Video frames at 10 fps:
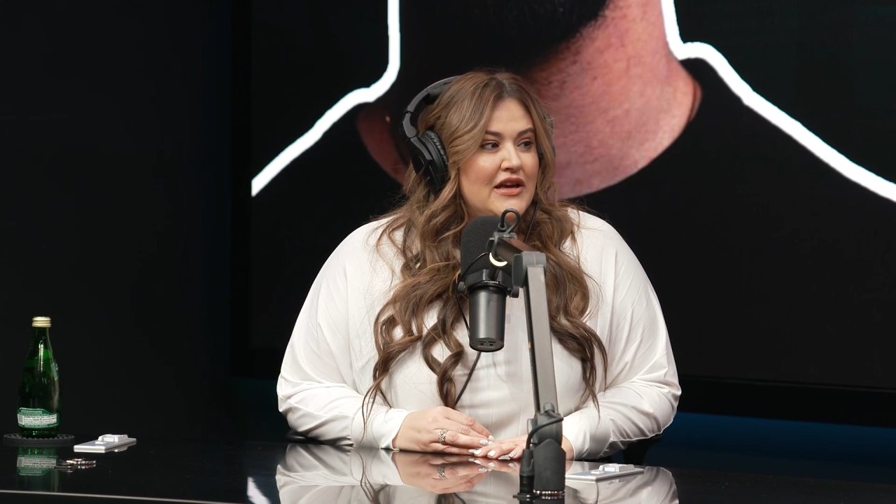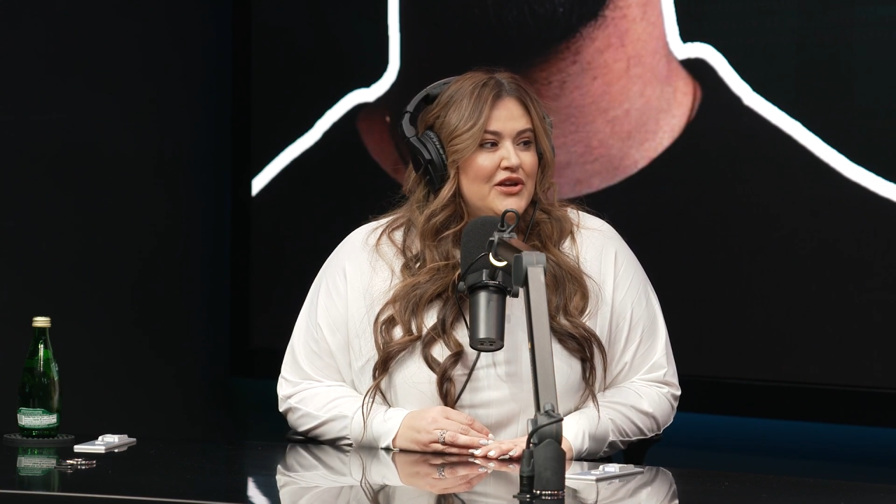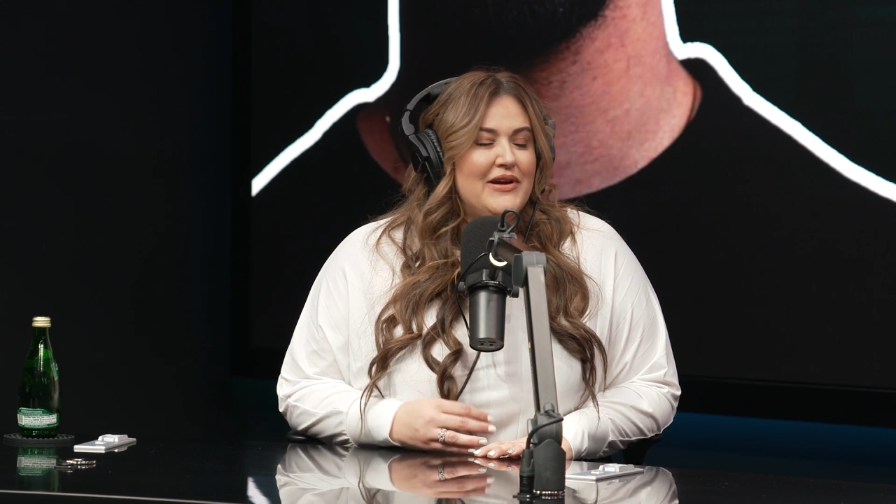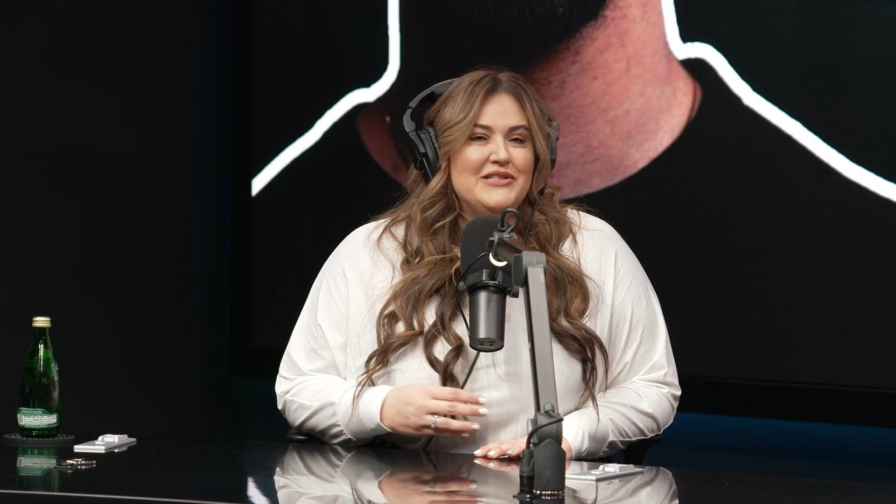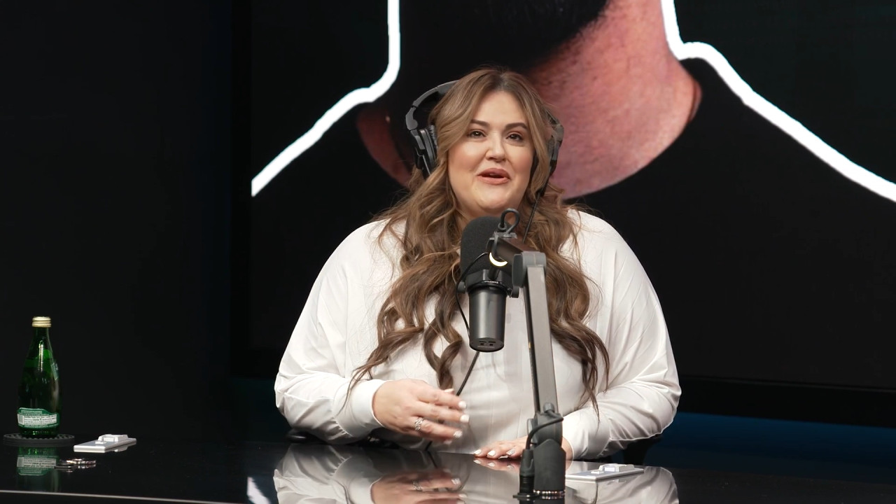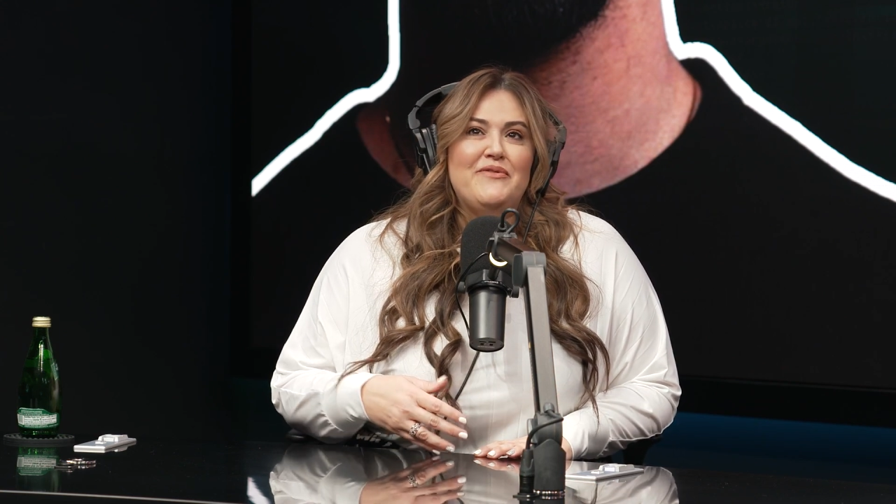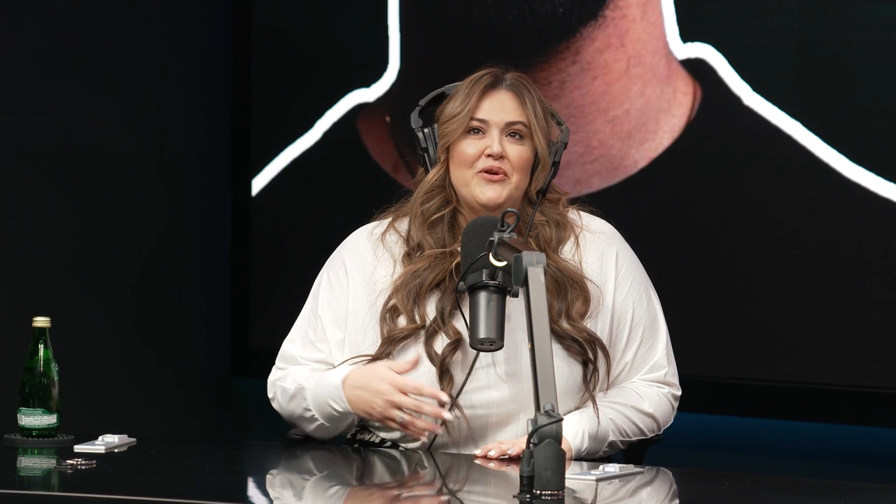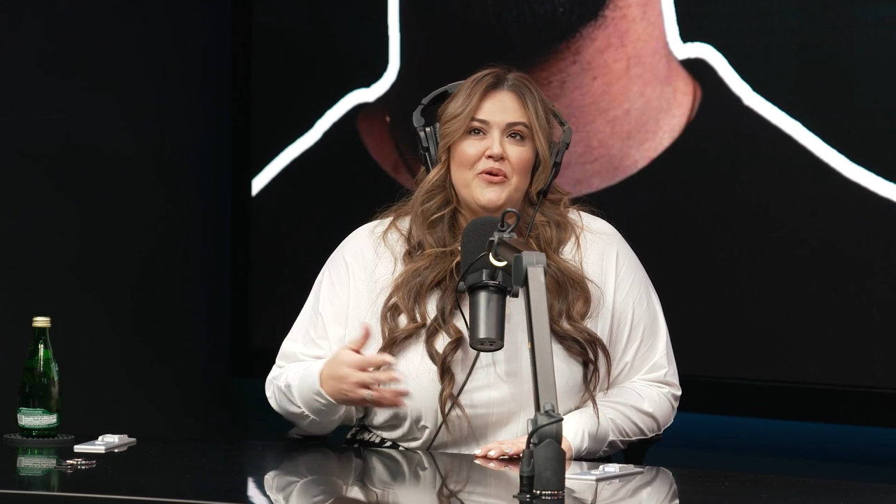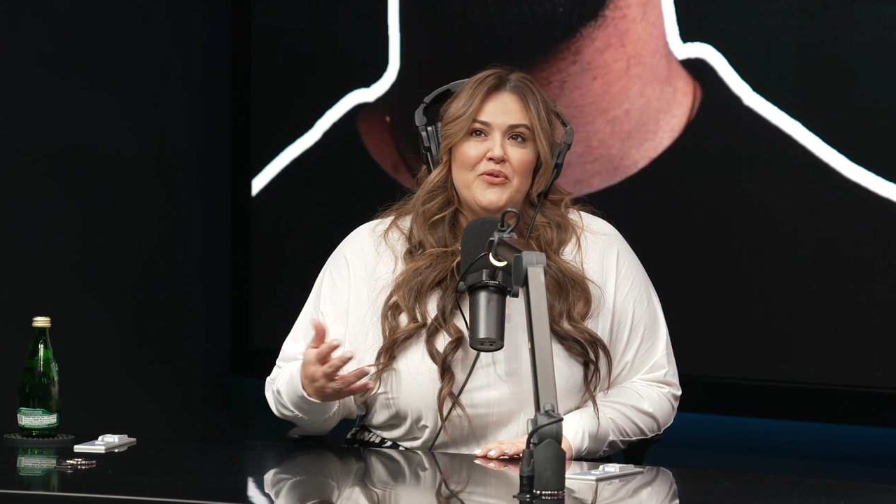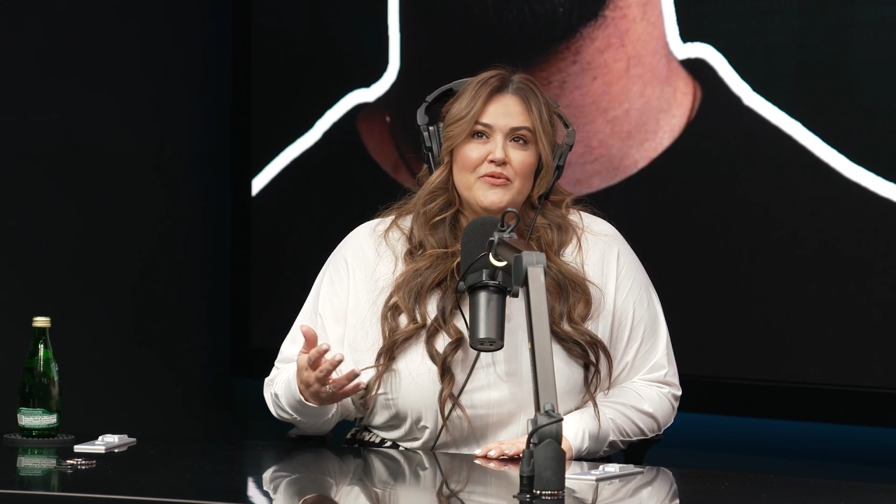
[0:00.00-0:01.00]
you guys don't have to
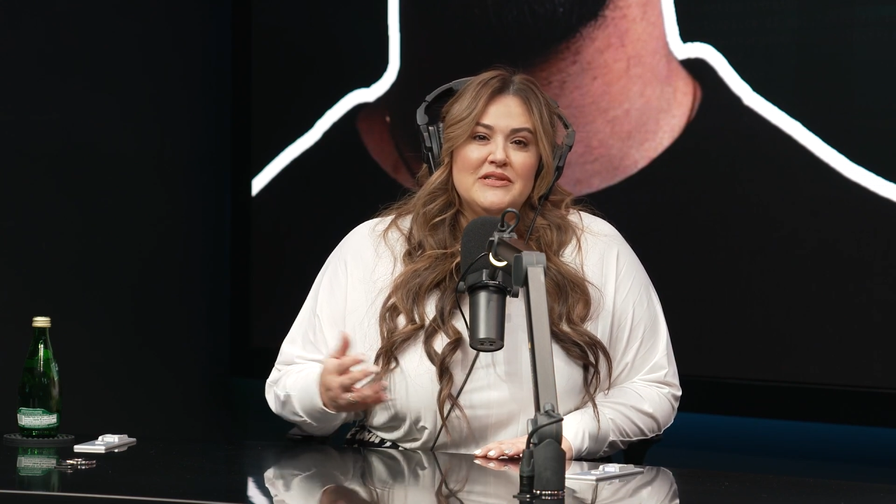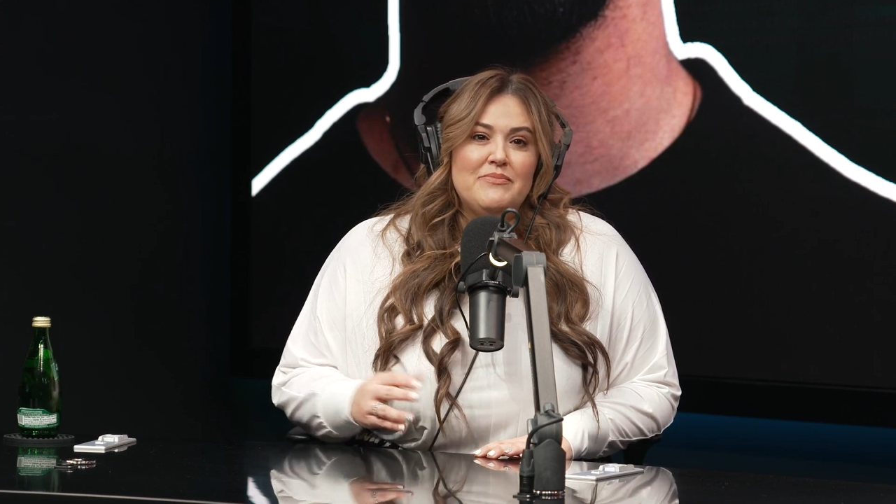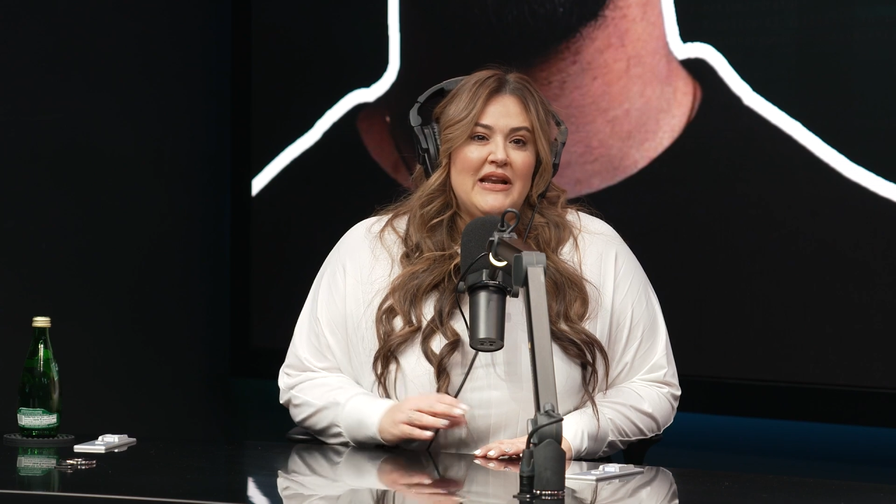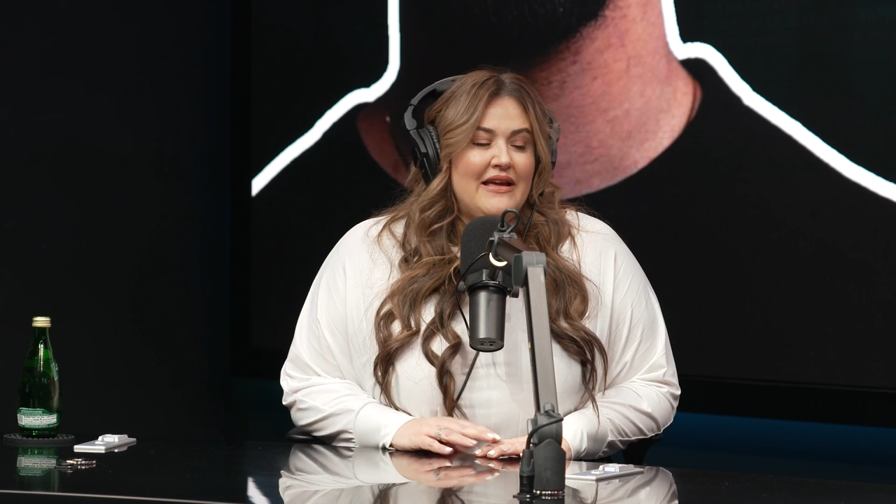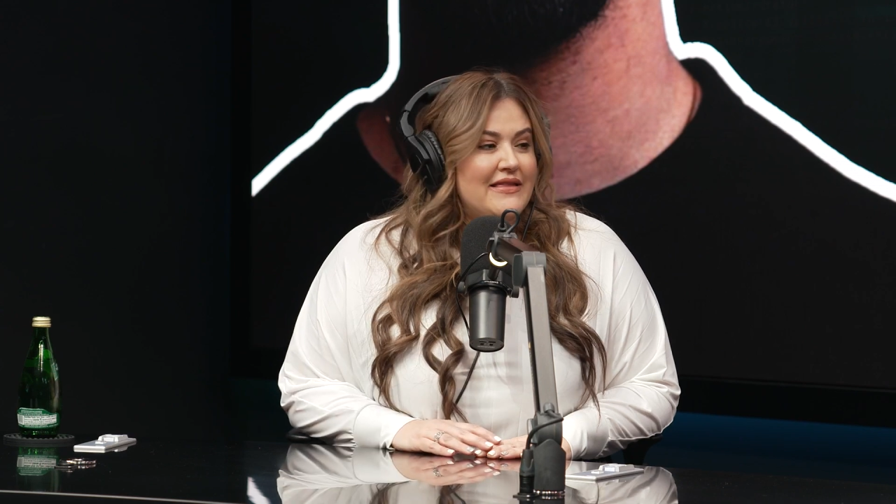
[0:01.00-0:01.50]
go through as many